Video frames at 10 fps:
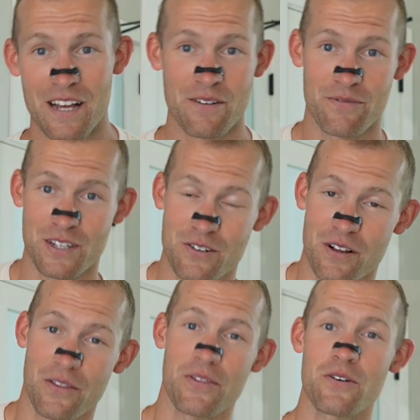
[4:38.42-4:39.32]
I'm Victor
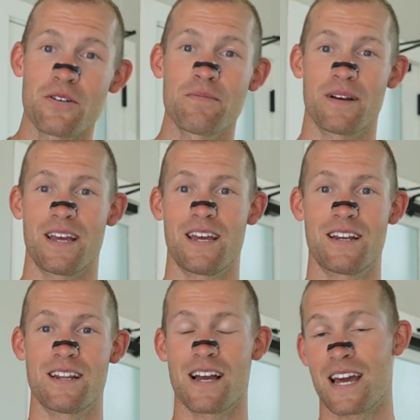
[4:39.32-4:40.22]
L. Thorpe,
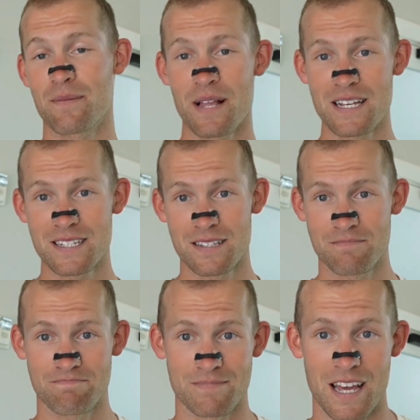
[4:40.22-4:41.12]
and I had a blast
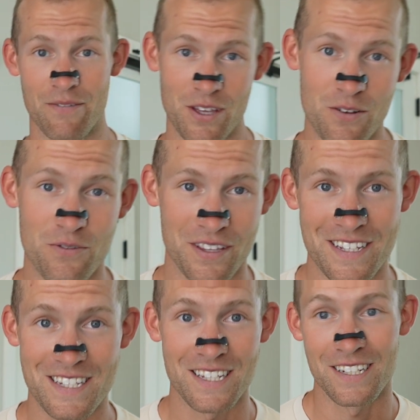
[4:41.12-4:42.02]
having you for
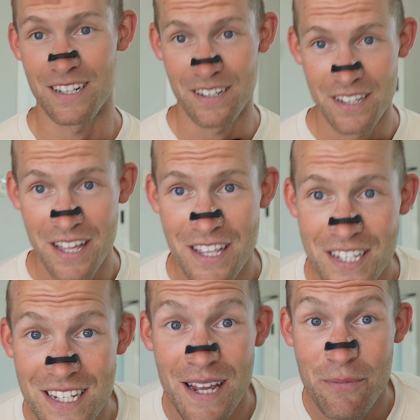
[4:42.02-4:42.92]
this little
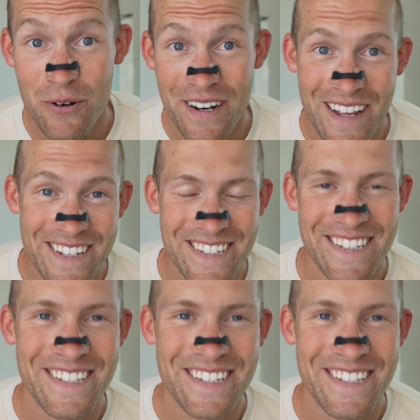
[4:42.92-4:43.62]
SlideBoard class.